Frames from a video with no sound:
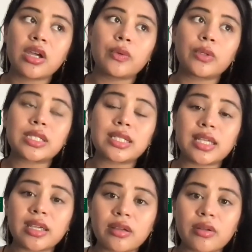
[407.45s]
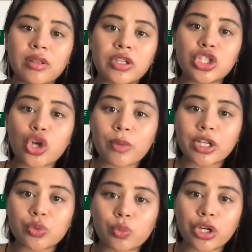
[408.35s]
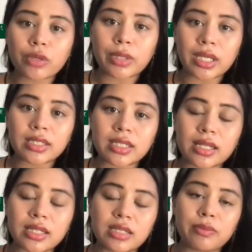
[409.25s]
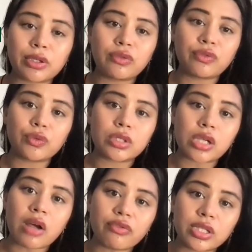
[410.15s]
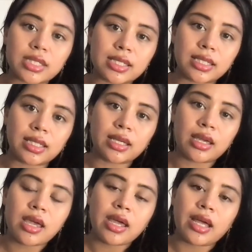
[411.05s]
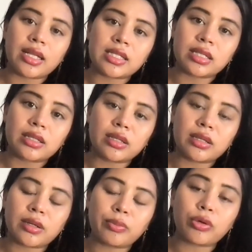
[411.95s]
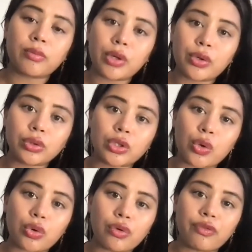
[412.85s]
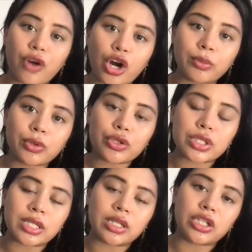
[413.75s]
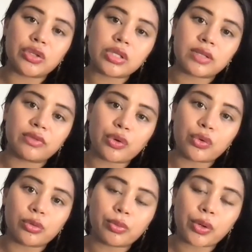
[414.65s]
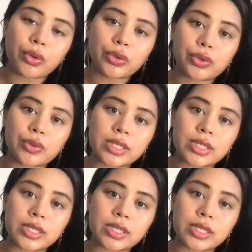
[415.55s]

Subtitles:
We're seeing so much work being done to build food sovereignty and to promote local farmers and the use of local produce,